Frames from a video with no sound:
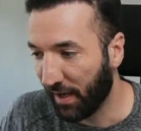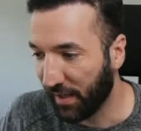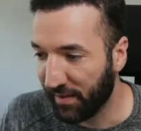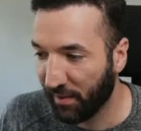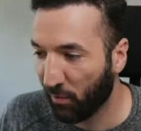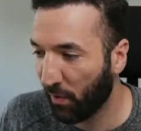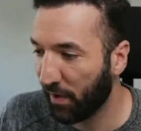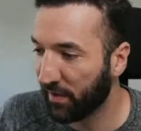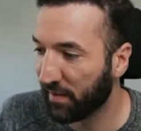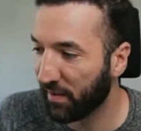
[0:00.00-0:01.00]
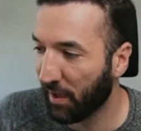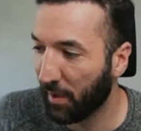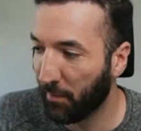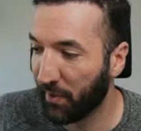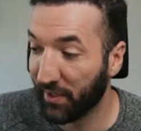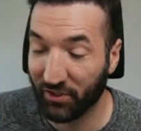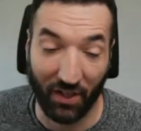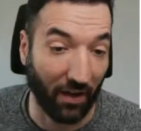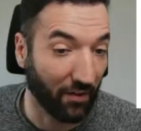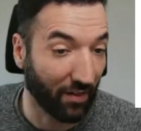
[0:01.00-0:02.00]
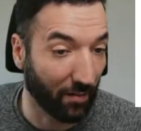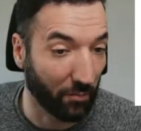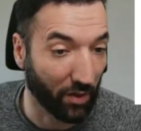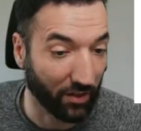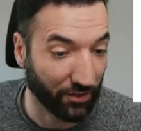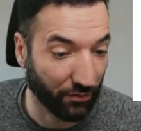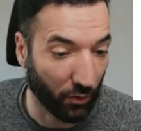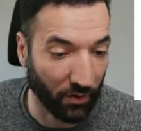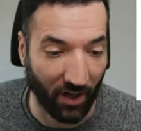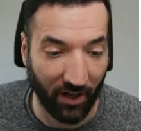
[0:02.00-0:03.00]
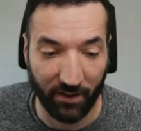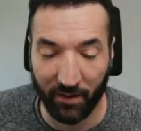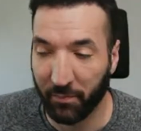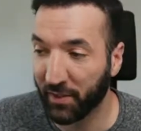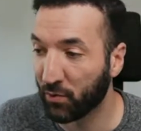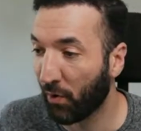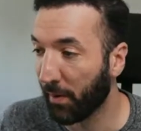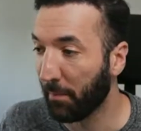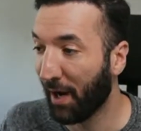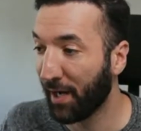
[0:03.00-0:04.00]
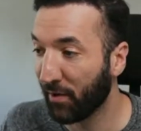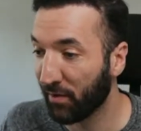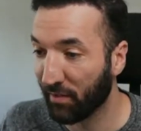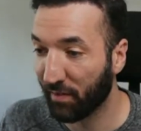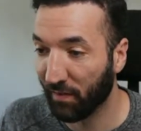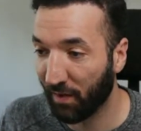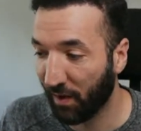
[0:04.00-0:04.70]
this was bullish, obviously bullish for our Bitcoin miners,